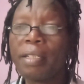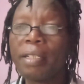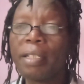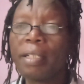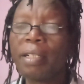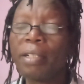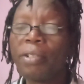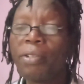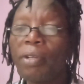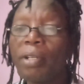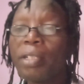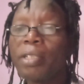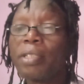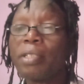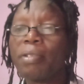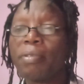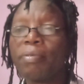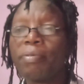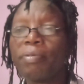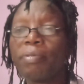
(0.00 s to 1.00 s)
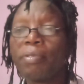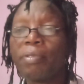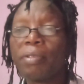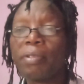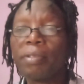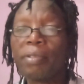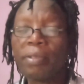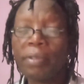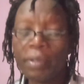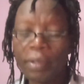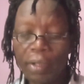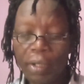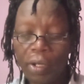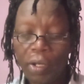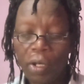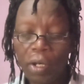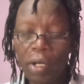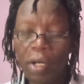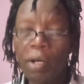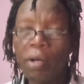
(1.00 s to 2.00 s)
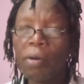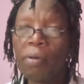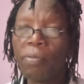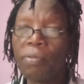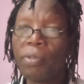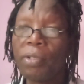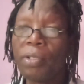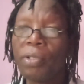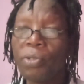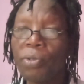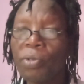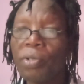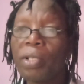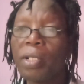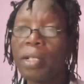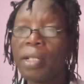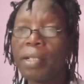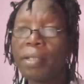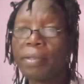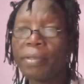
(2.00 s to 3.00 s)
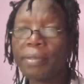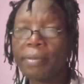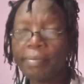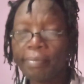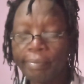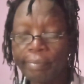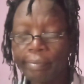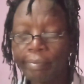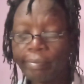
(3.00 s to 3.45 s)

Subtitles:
radioactive of the nucleus.